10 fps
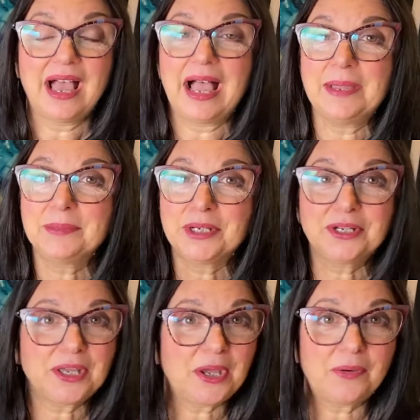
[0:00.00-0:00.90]
I'm going to
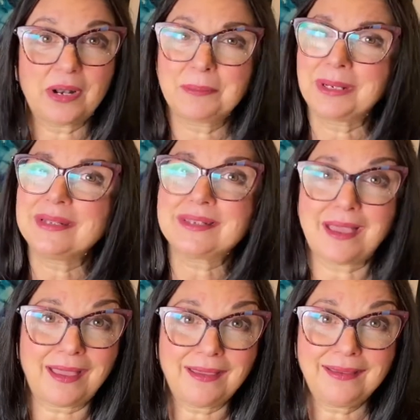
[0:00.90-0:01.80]
go, I'm going to
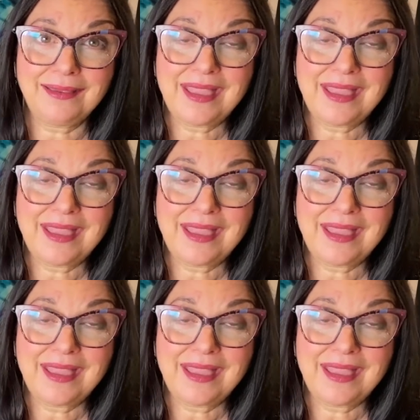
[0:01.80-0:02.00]
die,